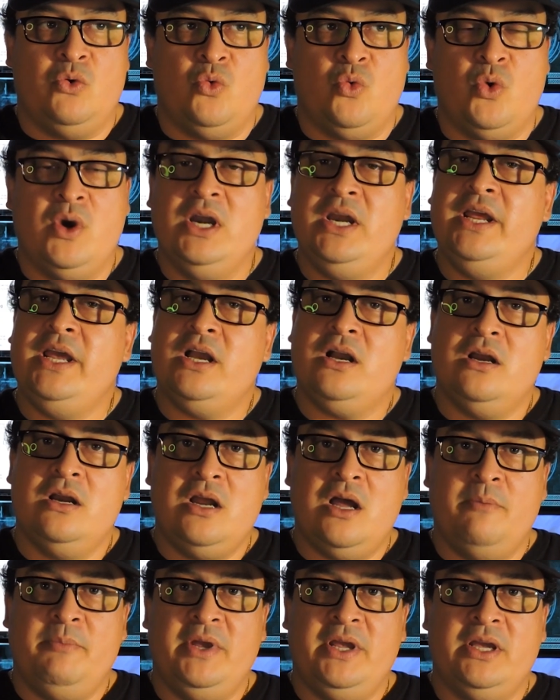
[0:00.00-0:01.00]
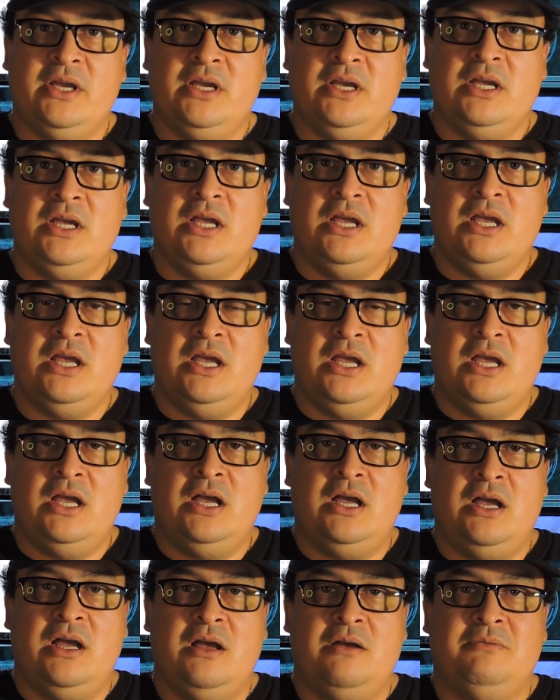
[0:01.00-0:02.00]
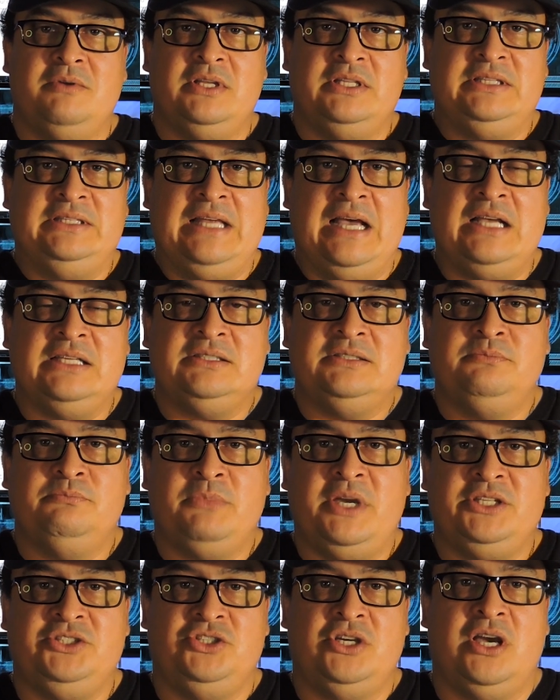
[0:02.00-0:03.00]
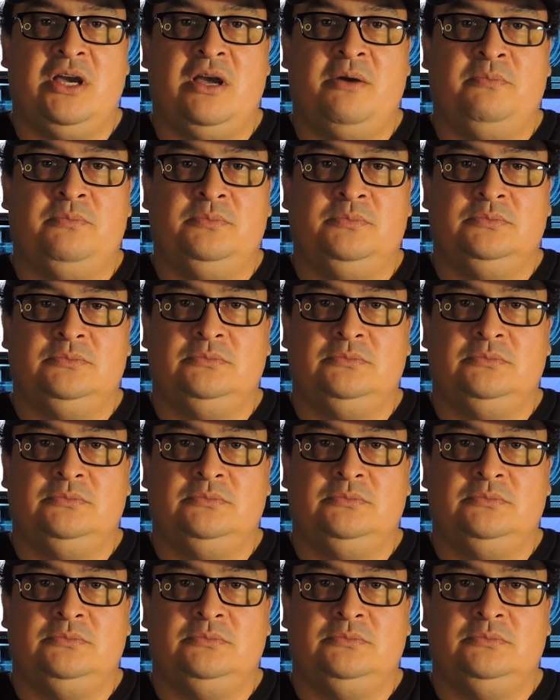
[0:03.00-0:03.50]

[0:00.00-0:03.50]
really economic. It does my job.